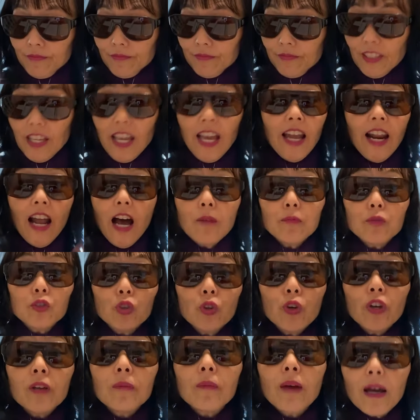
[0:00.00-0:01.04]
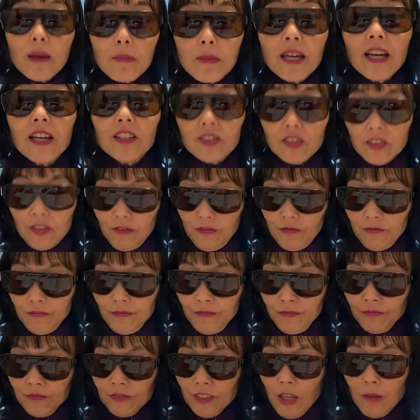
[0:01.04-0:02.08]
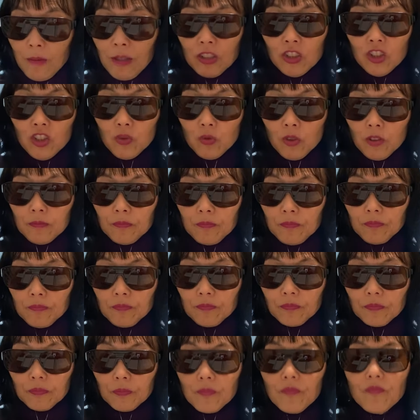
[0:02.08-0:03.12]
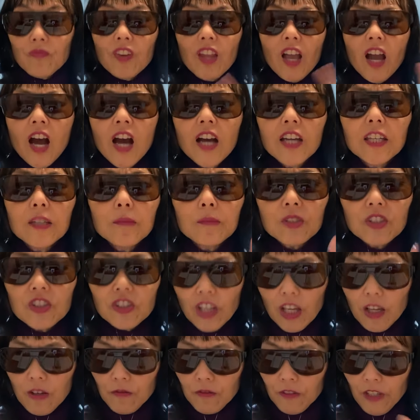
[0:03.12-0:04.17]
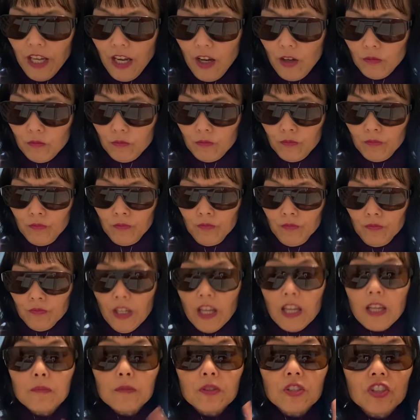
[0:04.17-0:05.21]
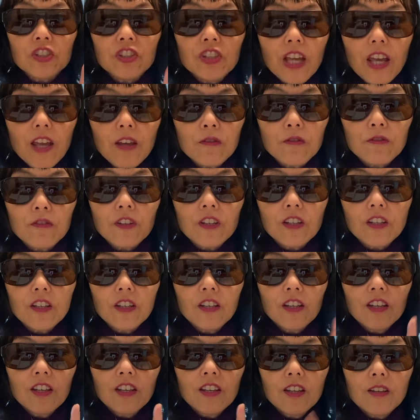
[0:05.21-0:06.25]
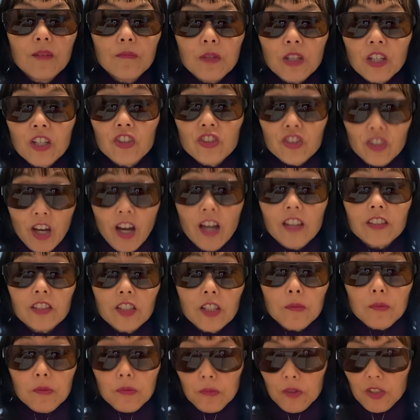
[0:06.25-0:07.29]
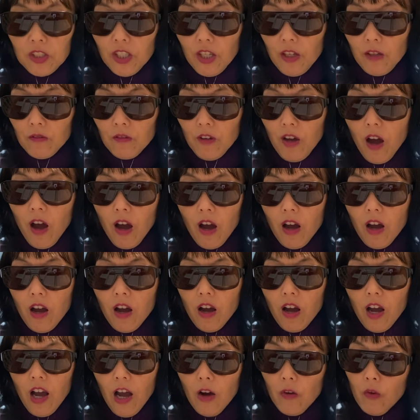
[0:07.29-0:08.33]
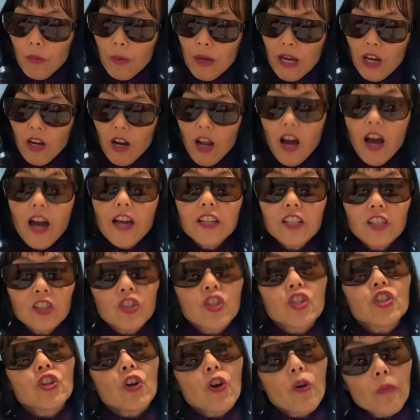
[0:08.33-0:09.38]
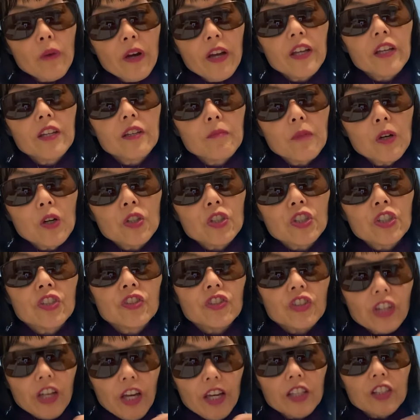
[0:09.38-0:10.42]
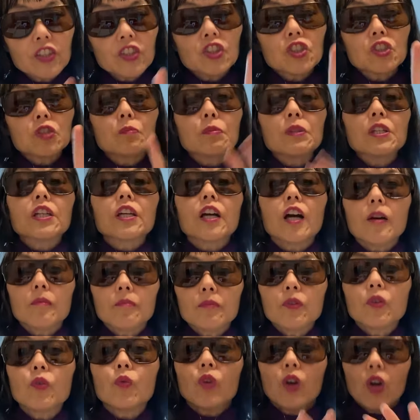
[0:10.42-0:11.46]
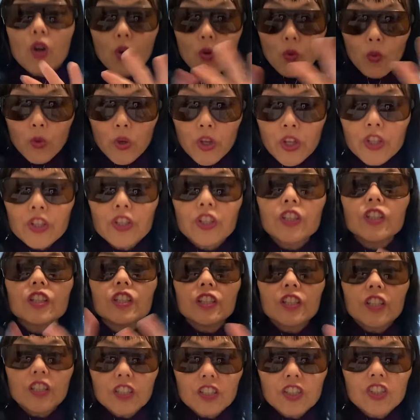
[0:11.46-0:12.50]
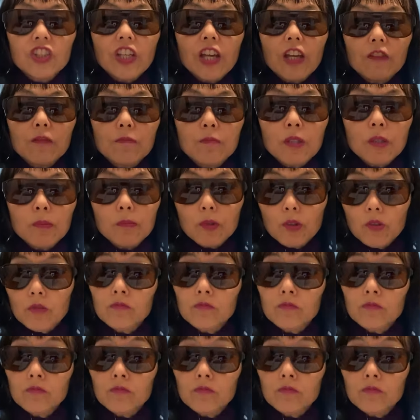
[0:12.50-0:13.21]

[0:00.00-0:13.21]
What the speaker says: And I'm doing my best. How about this one? I am safe now. I am safe because God keeps me safe. How about I can show my emotions and I can speak up with safe people?